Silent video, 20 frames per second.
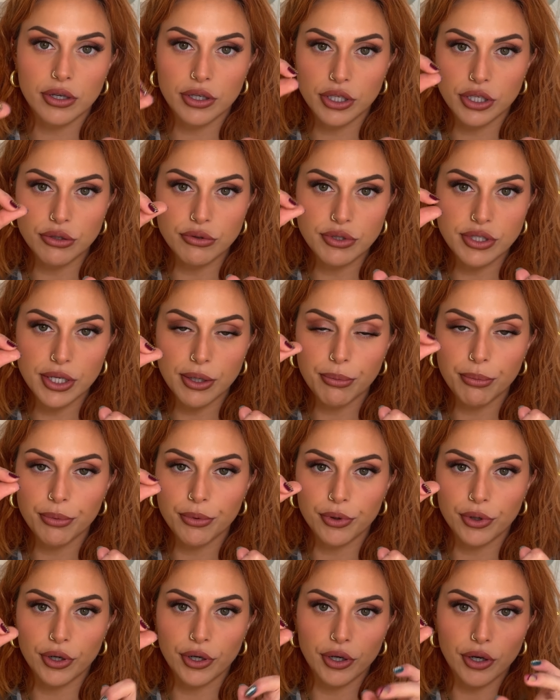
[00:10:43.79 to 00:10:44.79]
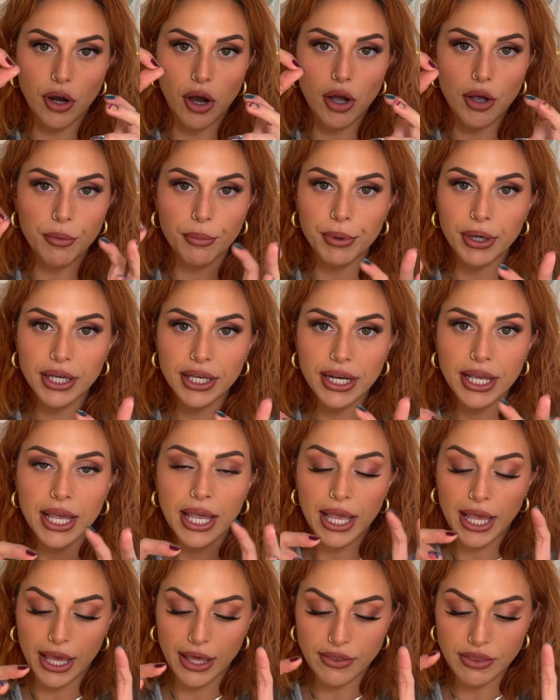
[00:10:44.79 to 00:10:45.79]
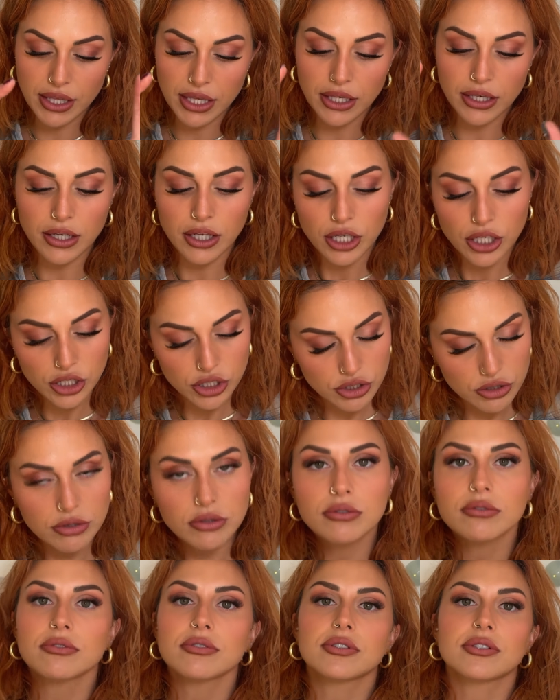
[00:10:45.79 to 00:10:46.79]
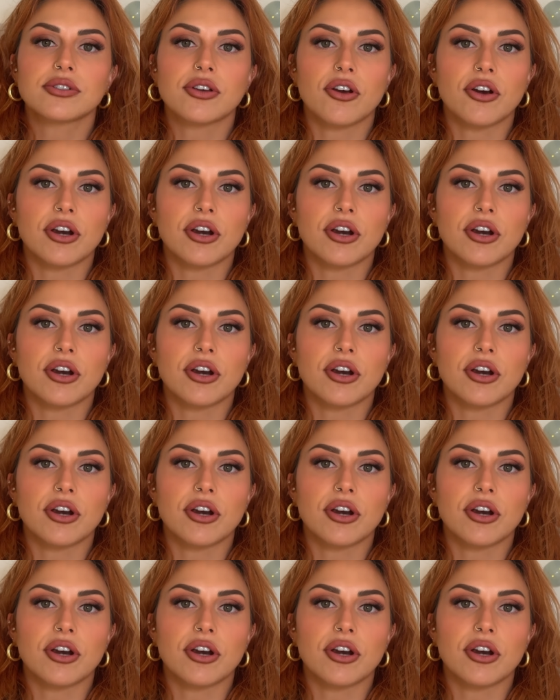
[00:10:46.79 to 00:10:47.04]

Q-tip or a cotton bud, and then start